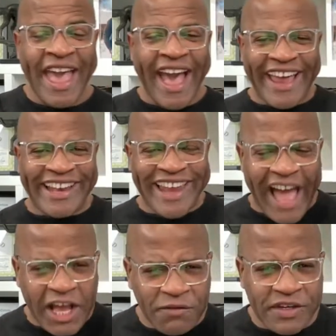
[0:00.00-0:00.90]
and
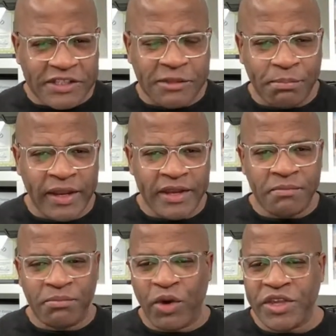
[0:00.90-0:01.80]
lack of
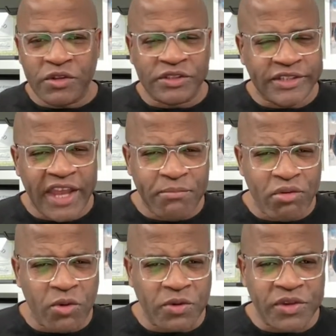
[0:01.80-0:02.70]
discipline, well, you'll stay broke.